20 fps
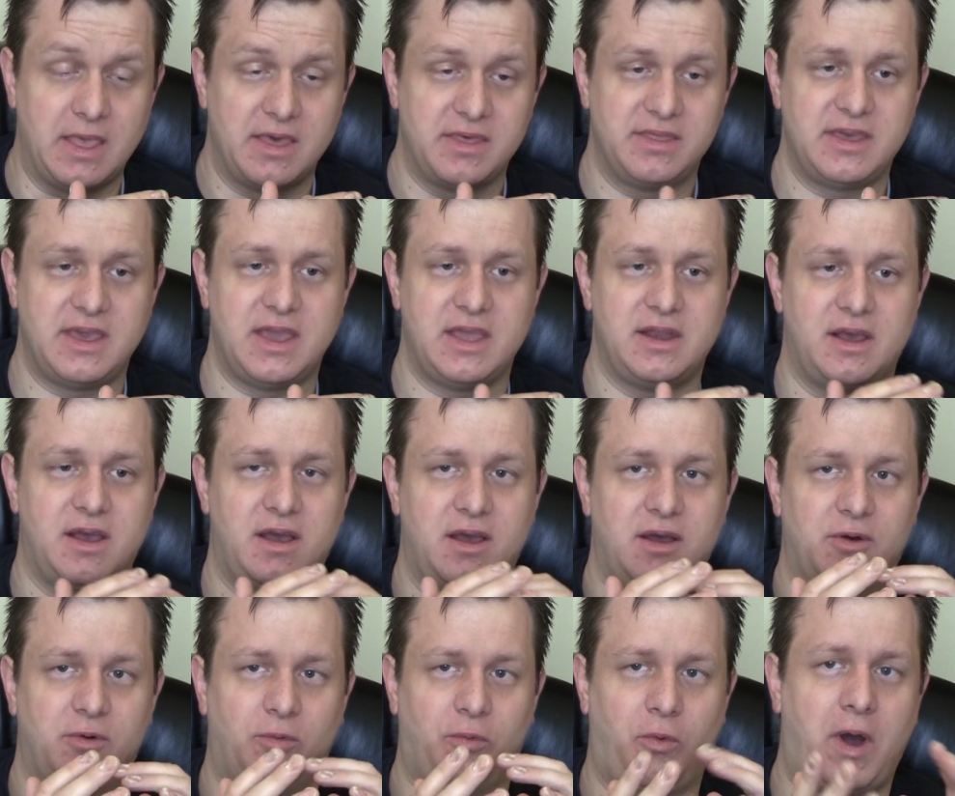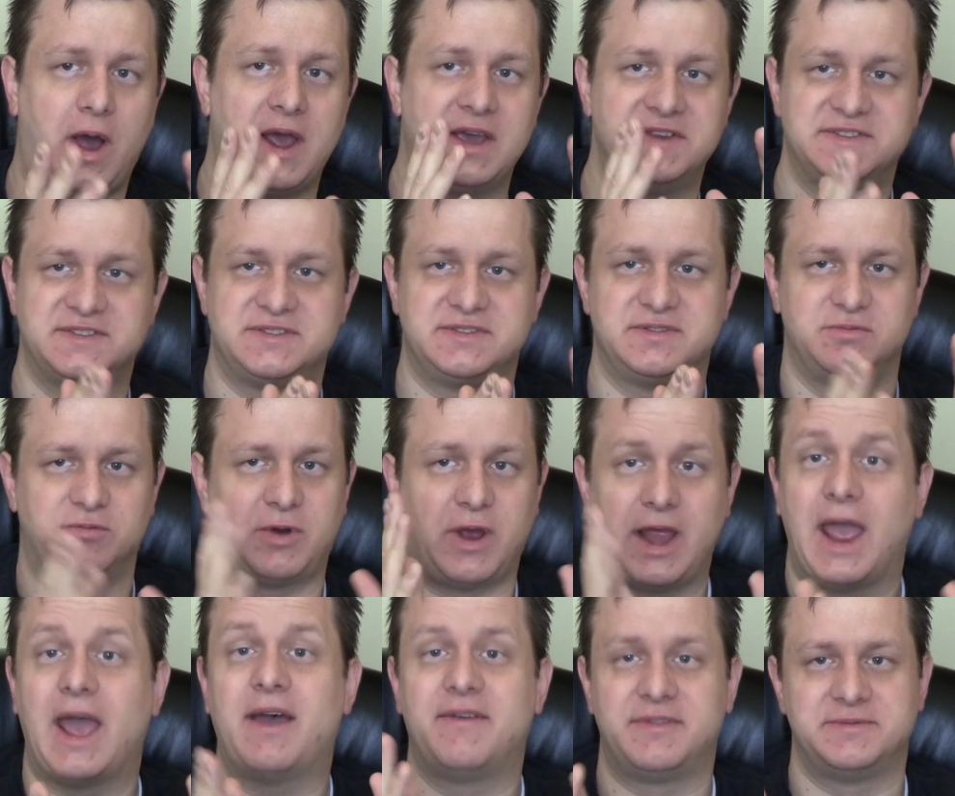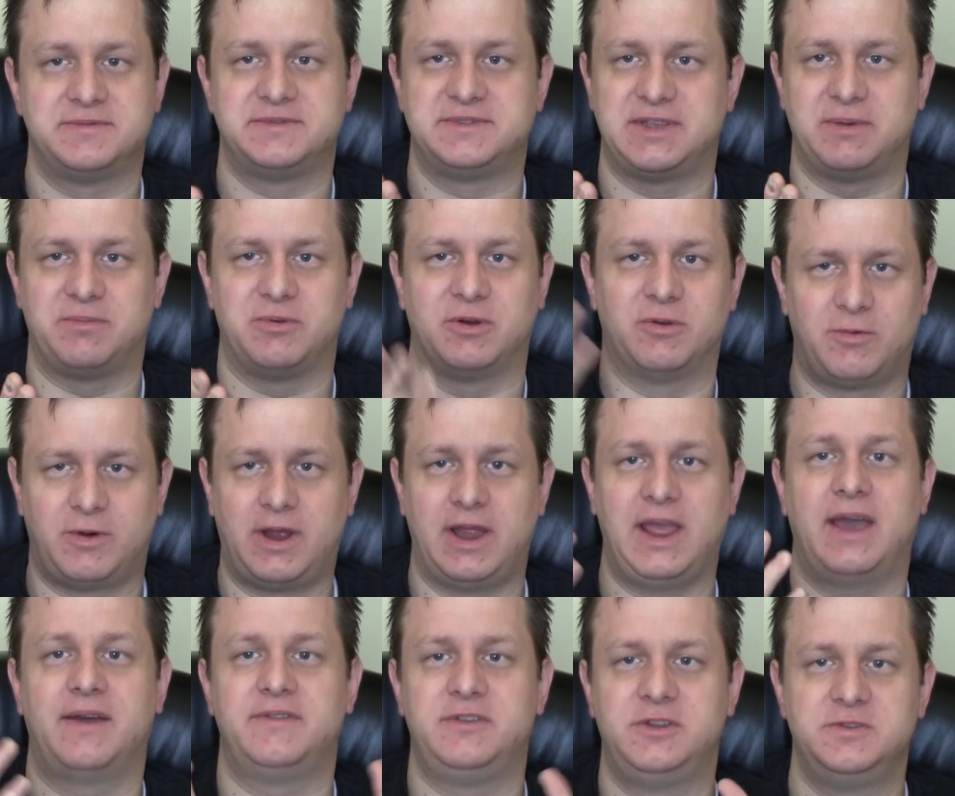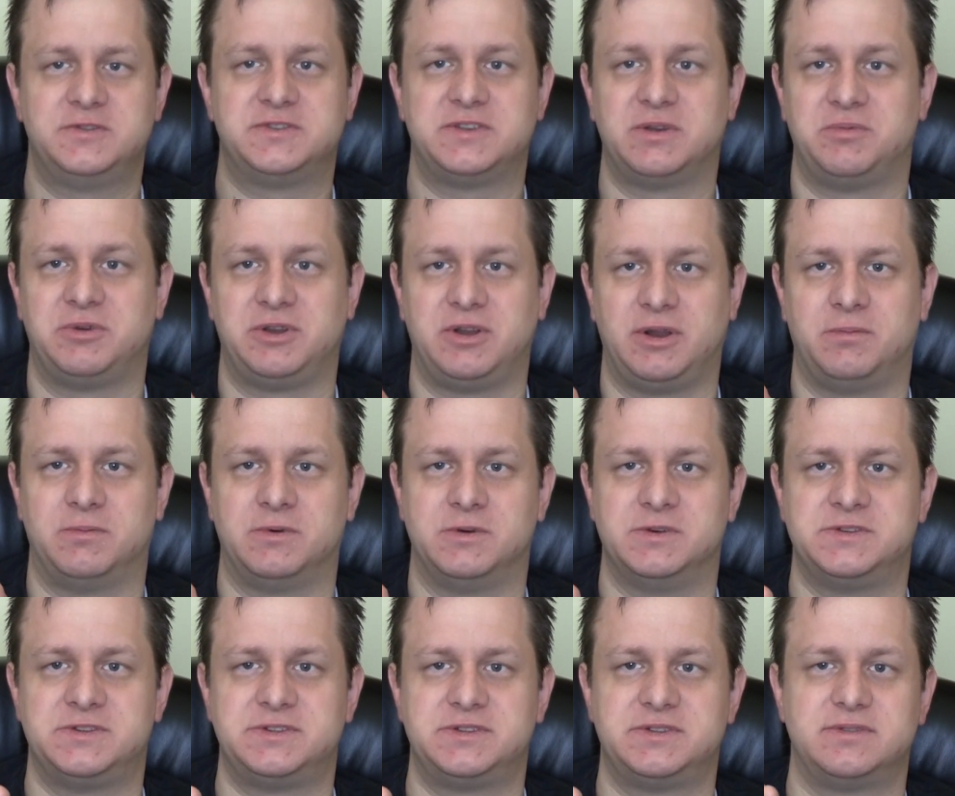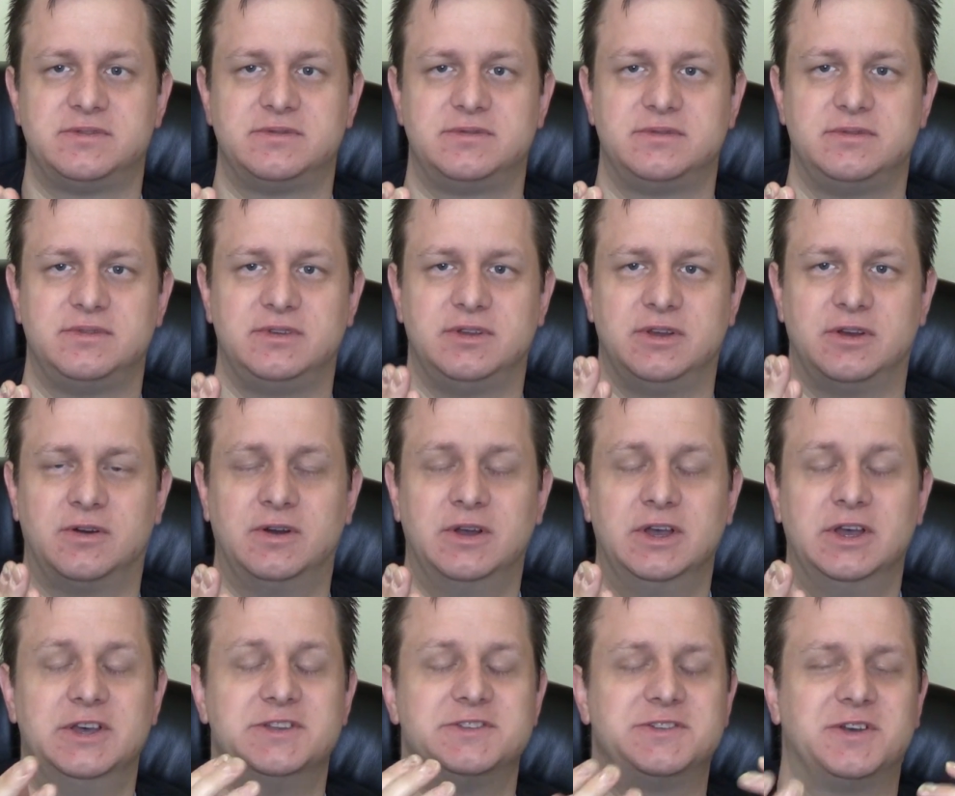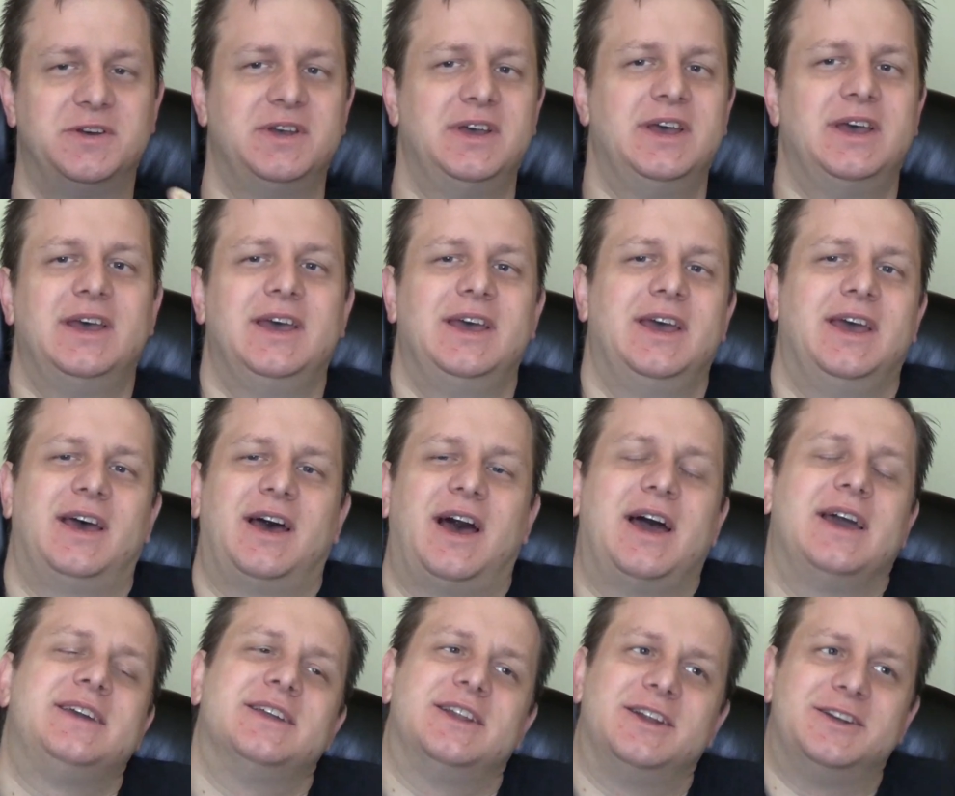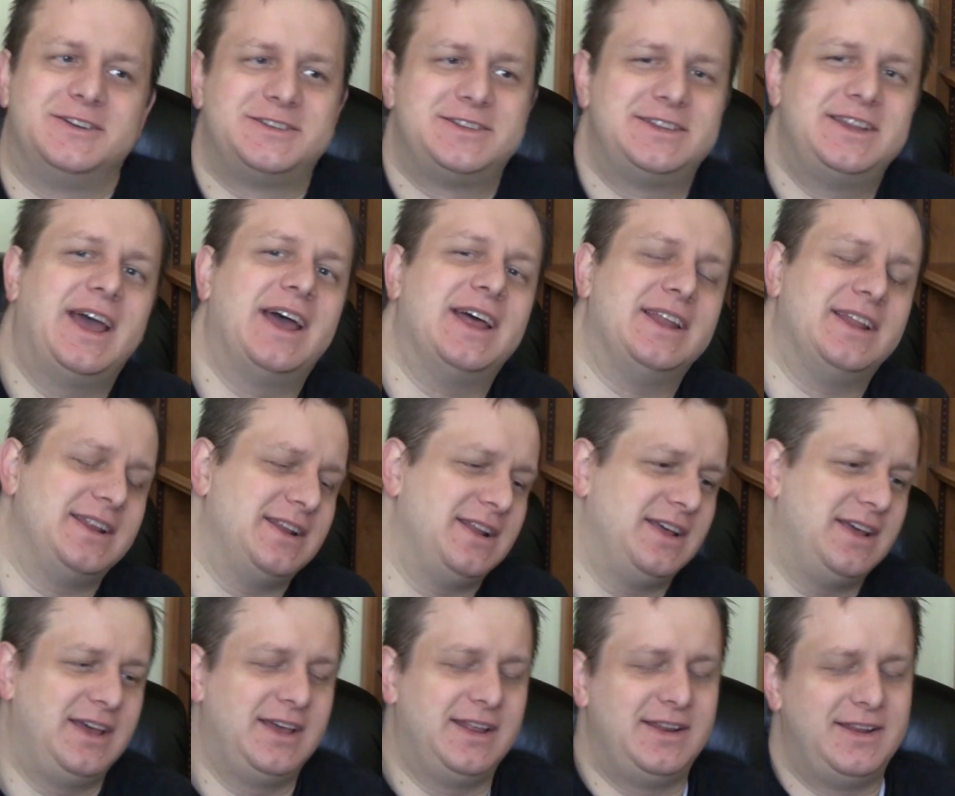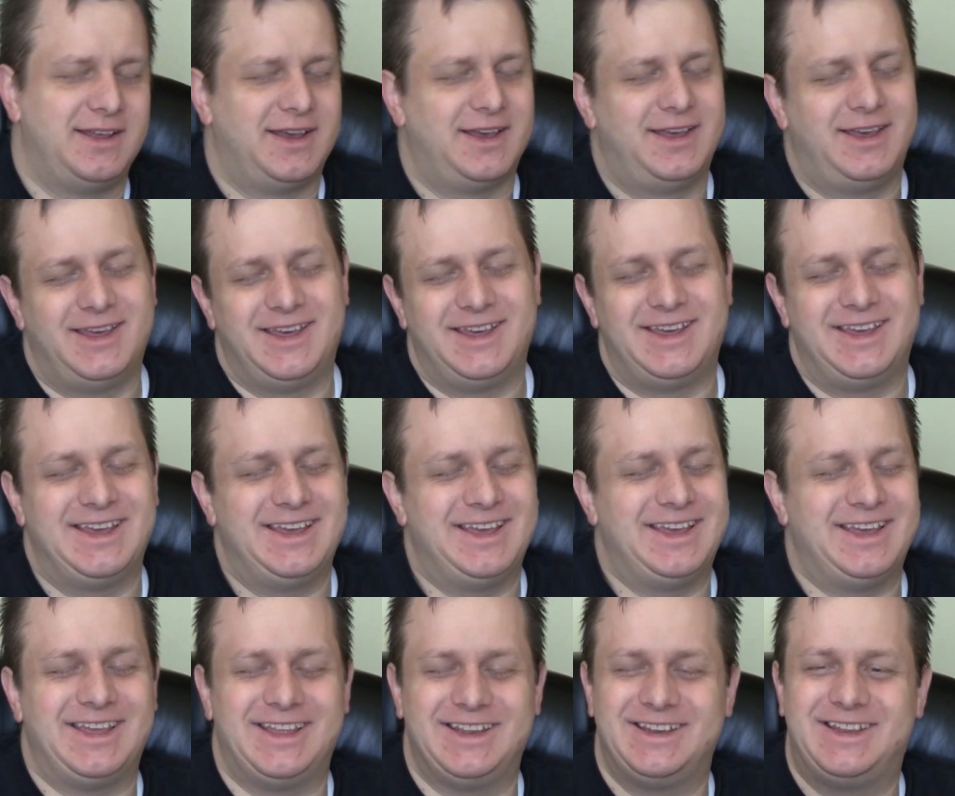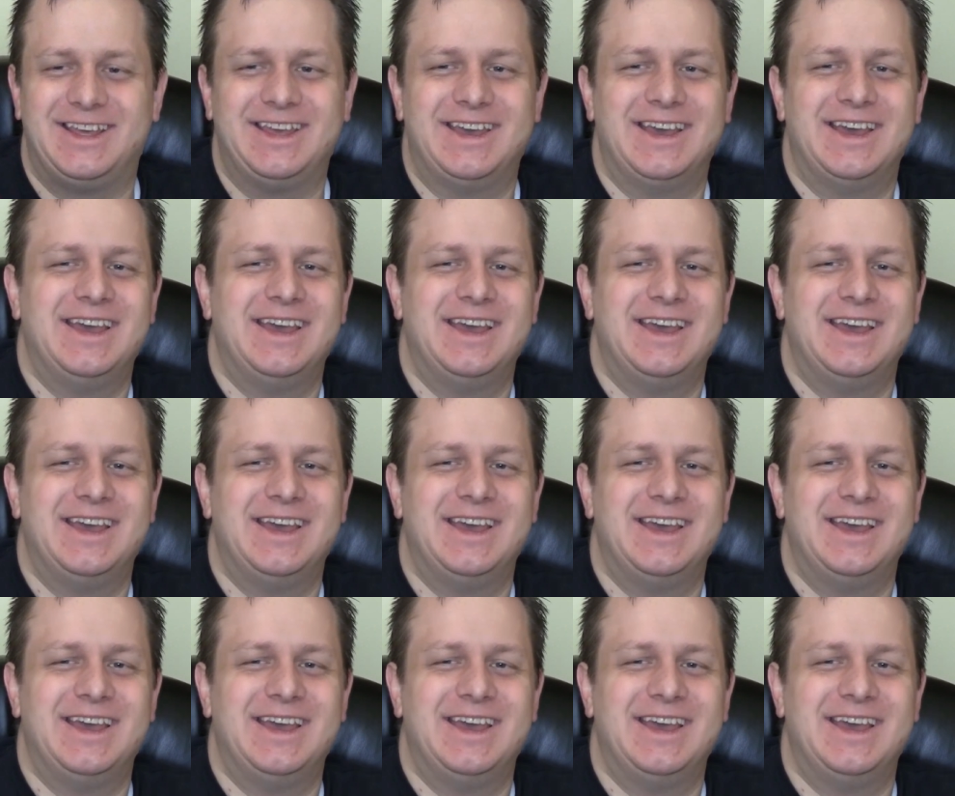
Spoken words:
then why have them separate? Why have 2 separate numbers? You know, so I can understand, and it